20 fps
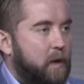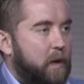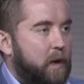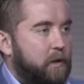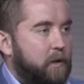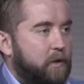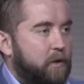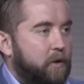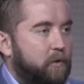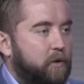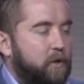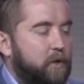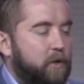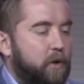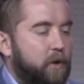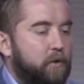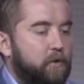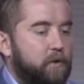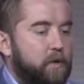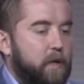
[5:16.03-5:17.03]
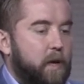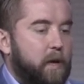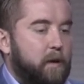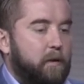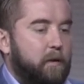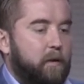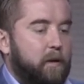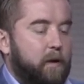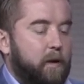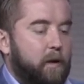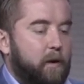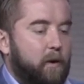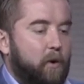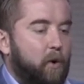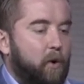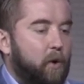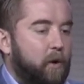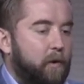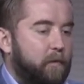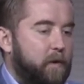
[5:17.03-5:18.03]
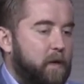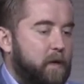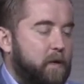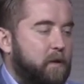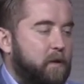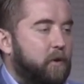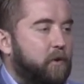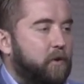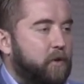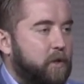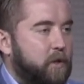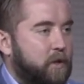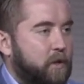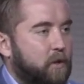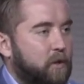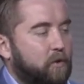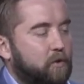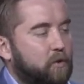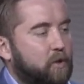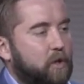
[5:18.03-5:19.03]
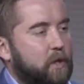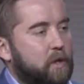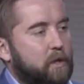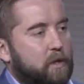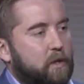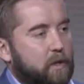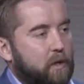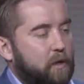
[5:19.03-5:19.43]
And so it shows that all of these large institutions,